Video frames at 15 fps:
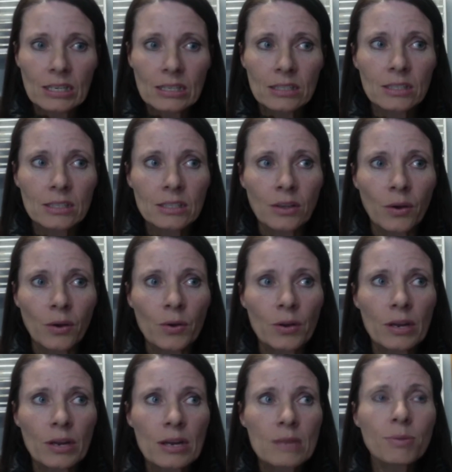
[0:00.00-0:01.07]
So
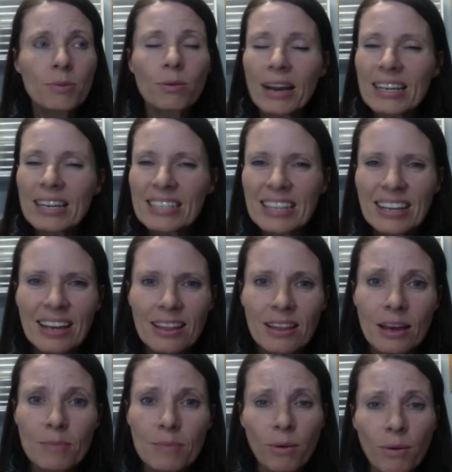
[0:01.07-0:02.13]
pray together
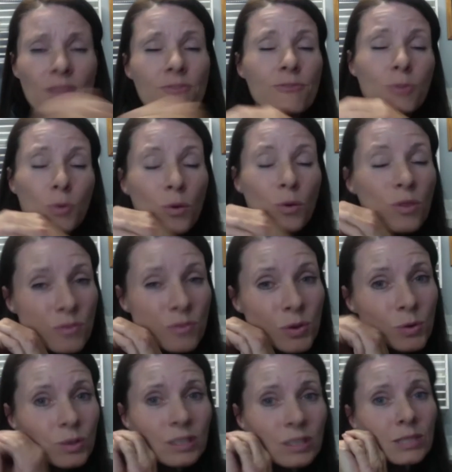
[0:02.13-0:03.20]
and pray for the
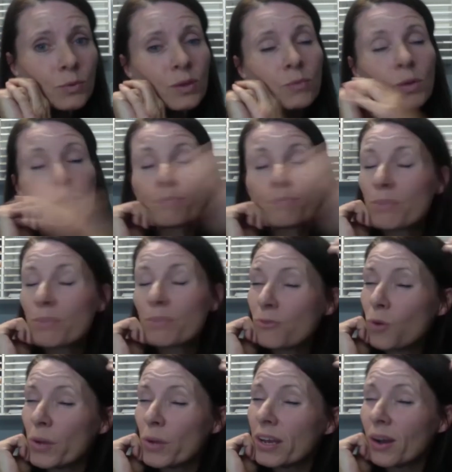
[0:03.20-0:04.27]
viewers. We
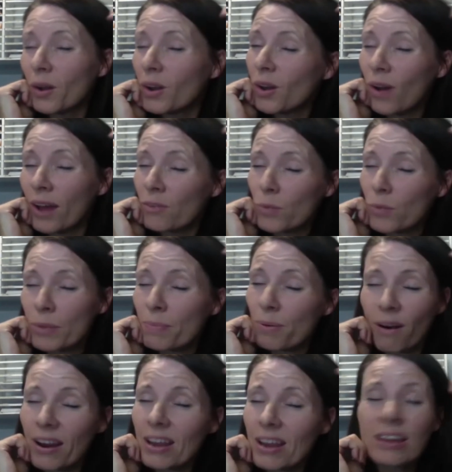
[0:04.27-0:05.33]
before we go live, we
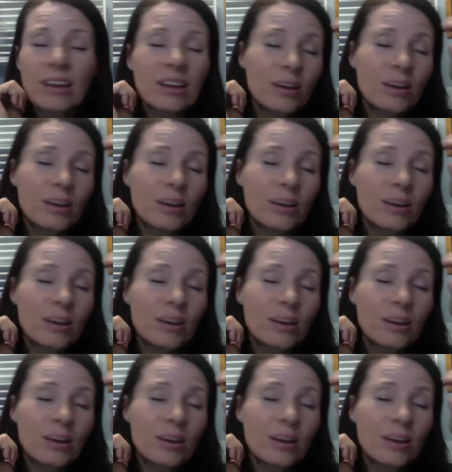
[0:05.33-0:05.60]
pray.